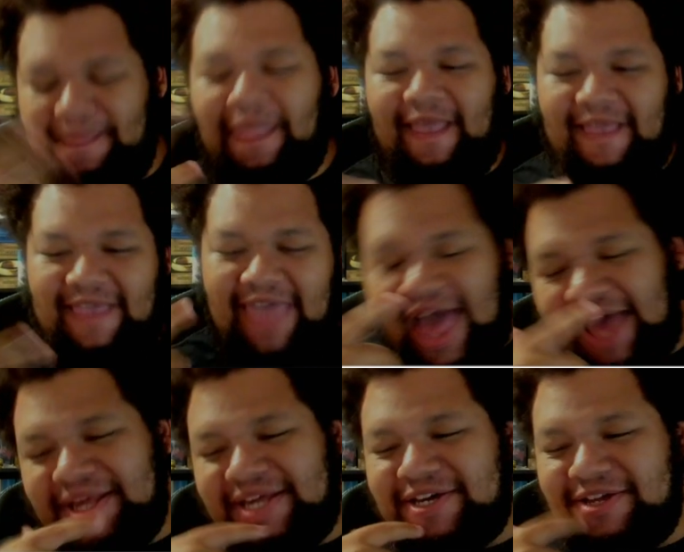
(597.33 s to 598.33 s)
yeah,
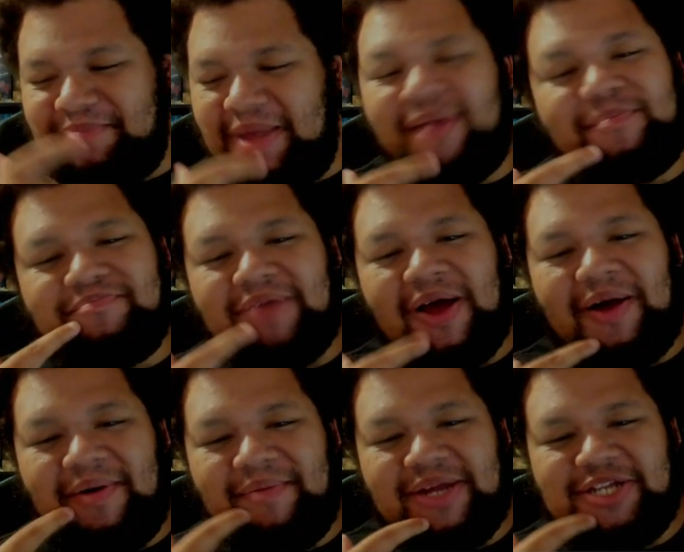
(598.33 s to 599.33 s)
it could be a
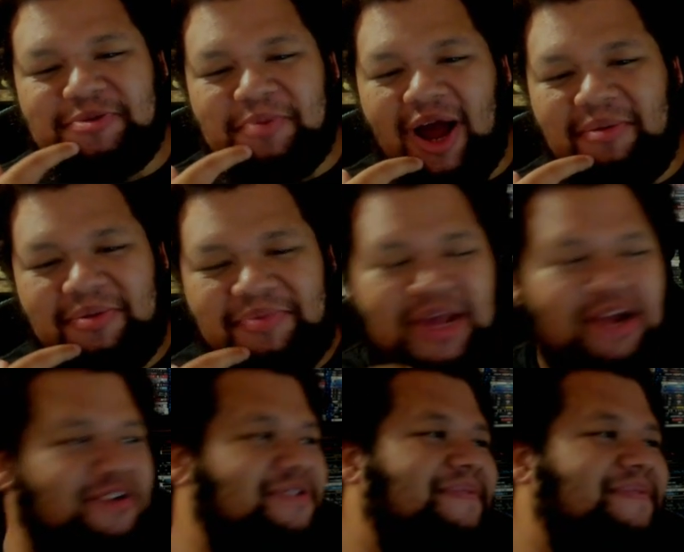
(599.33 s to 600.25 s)
major problem there.